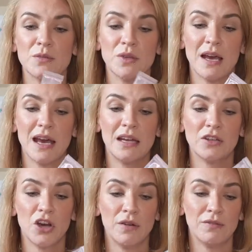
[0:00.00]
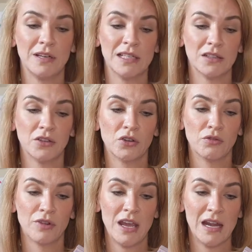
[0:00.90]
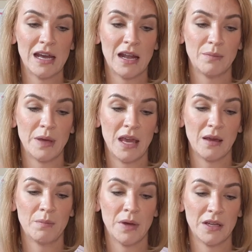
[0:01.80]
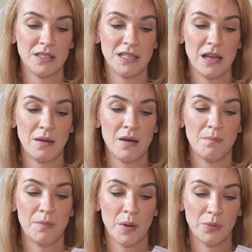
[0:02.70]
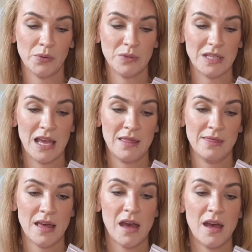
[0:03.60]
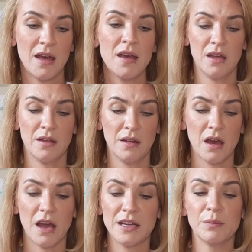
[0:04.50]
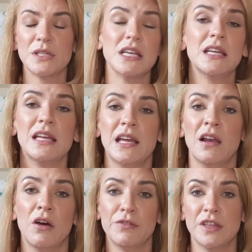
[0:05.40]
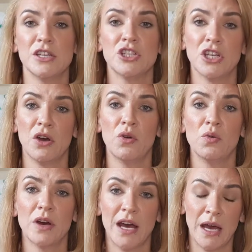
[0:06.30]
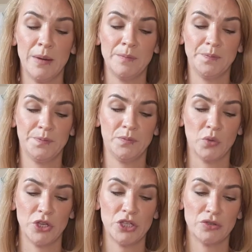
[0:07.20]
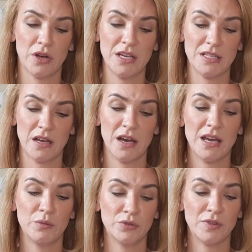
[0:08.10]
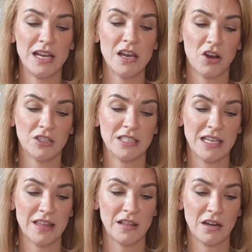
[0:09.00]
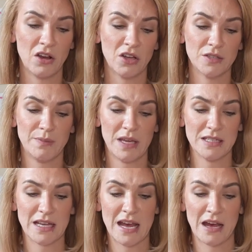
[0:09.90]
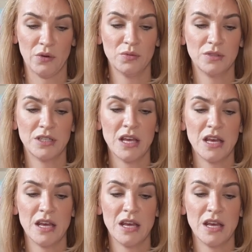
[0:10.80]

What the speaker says: so it had kind of little green and pink bursting bubbles in there. I didn't particularly love this gel moisturiser. It was really hard to get the last bits out.